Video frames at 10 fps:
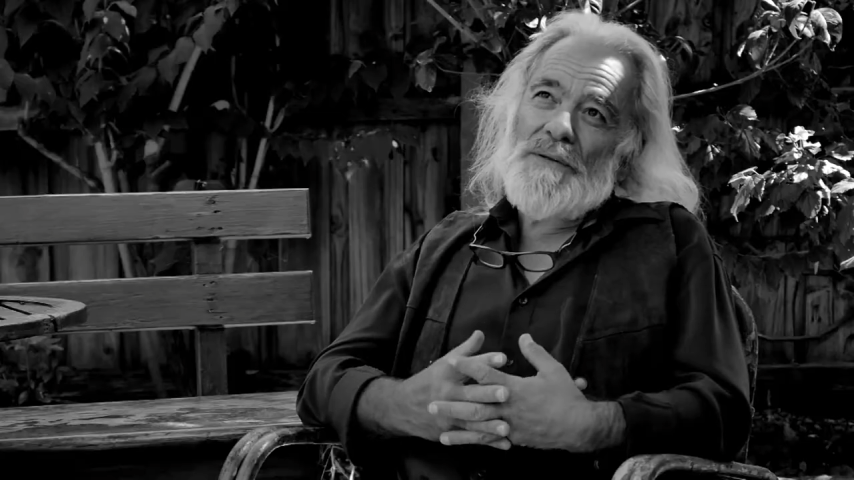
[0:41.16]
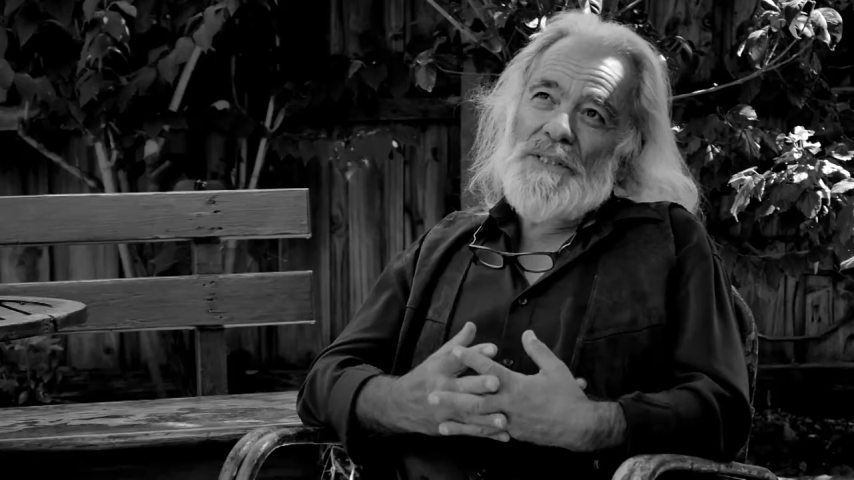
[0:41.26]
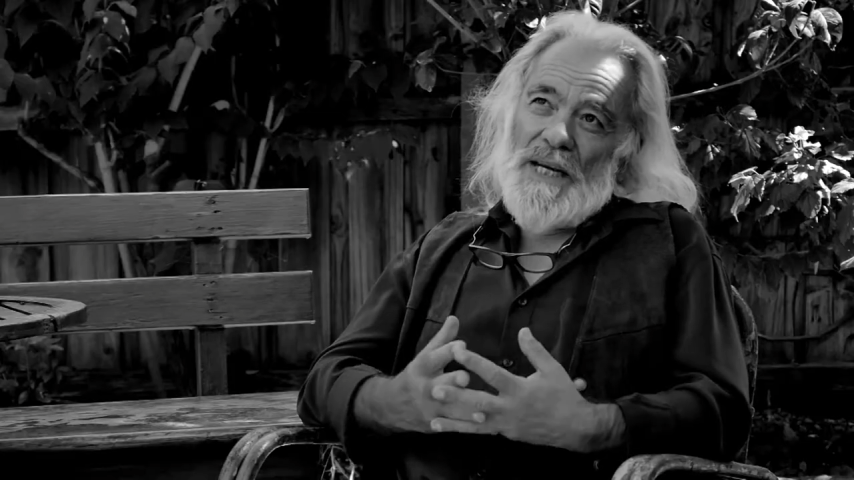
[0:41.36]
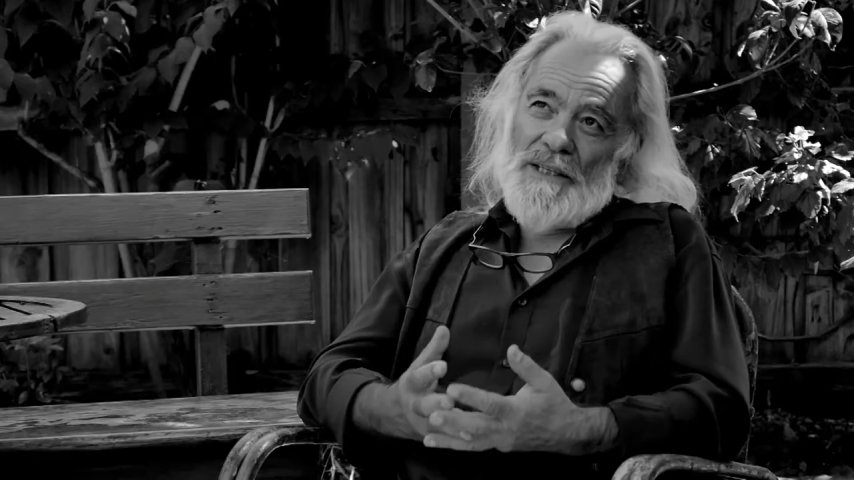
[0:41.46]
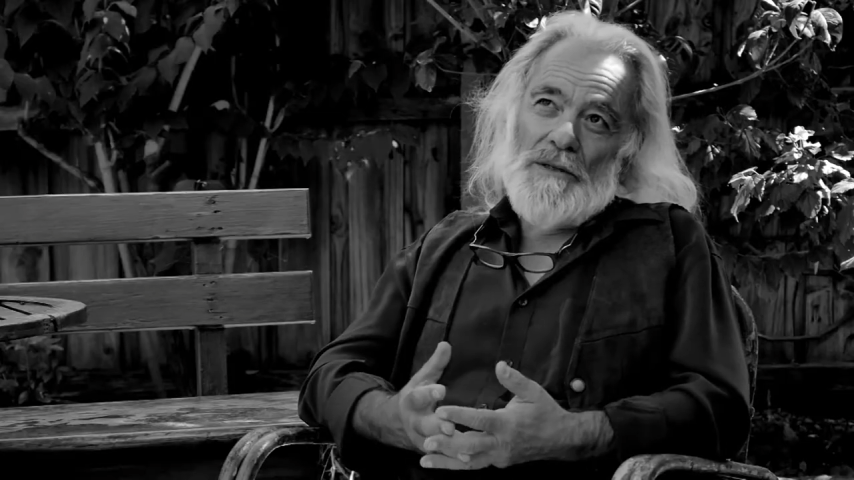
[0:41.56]
The
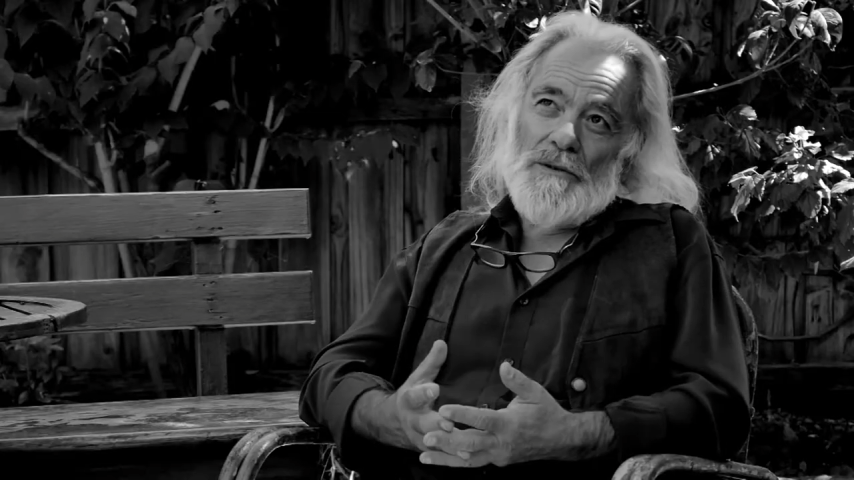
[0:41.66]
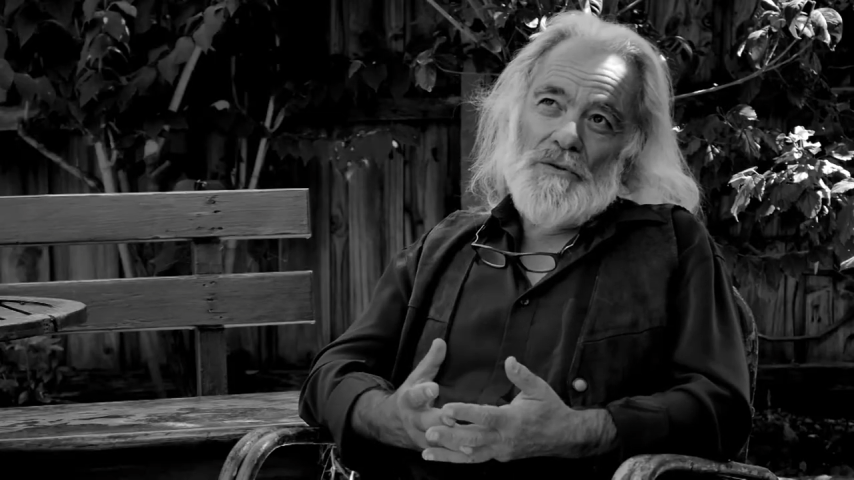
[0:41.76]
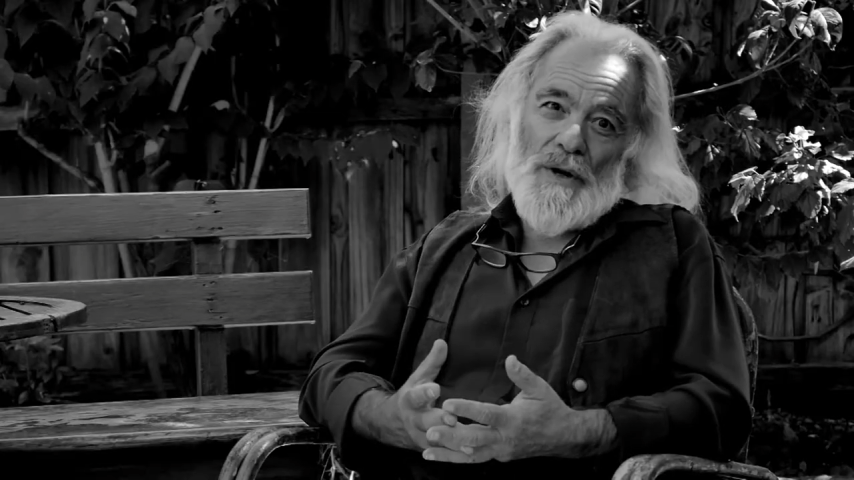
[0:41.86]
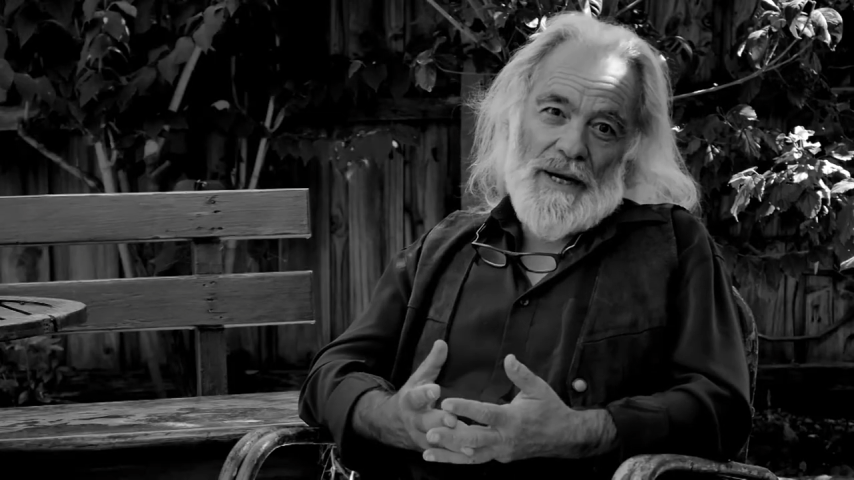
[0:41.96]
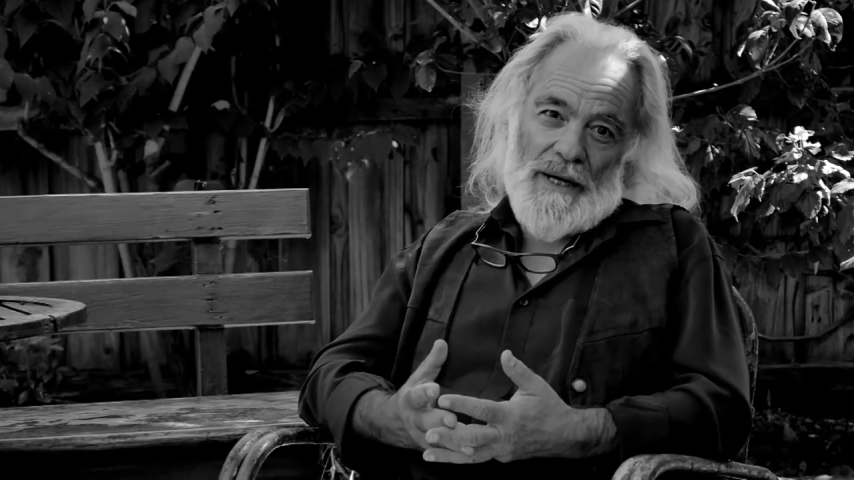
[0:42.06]
technical
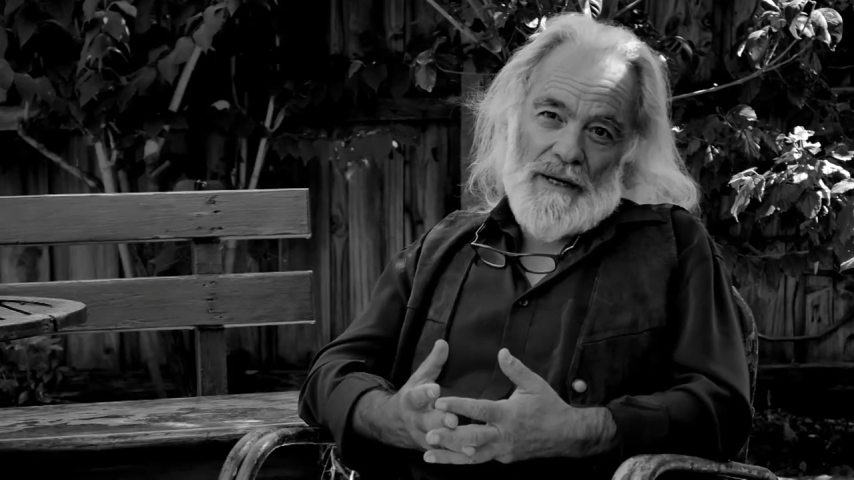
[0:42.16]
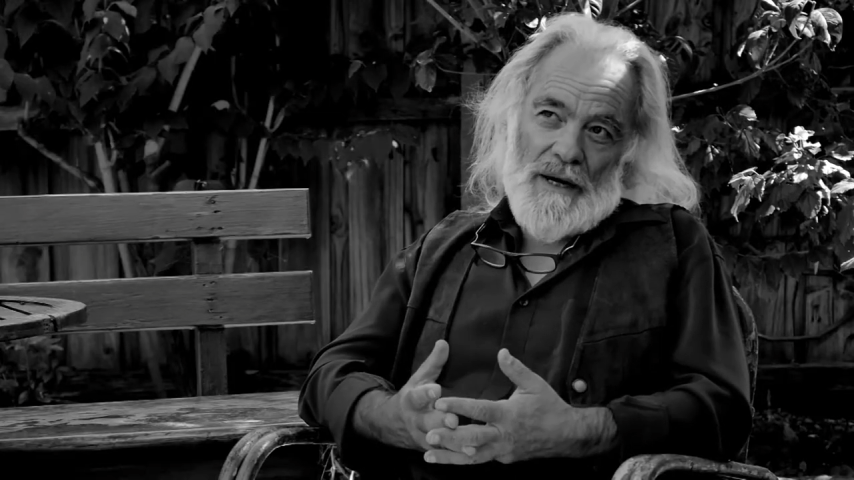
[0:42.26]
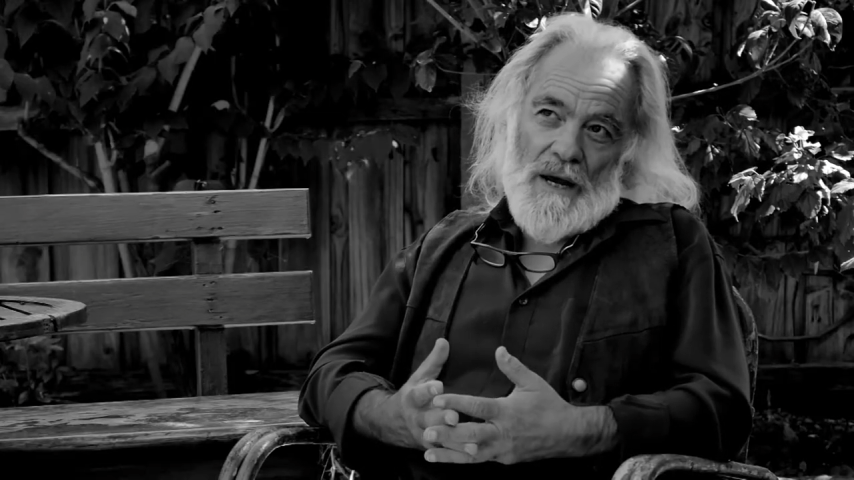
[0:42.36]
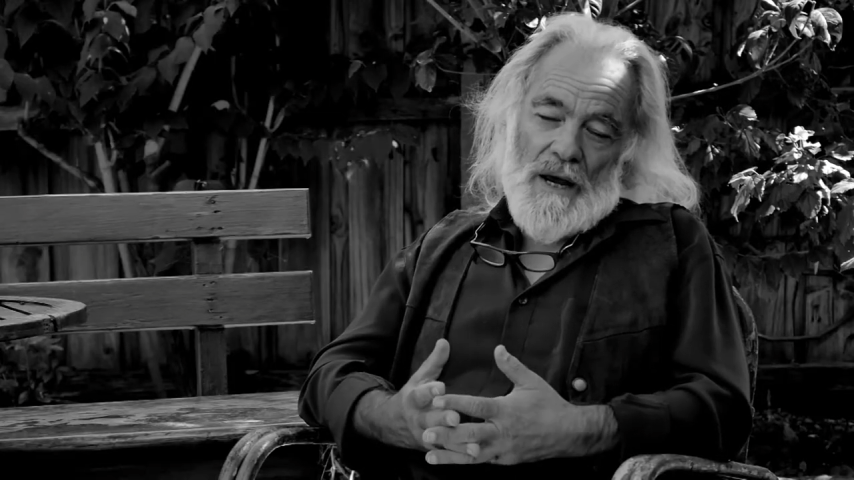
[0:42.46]
training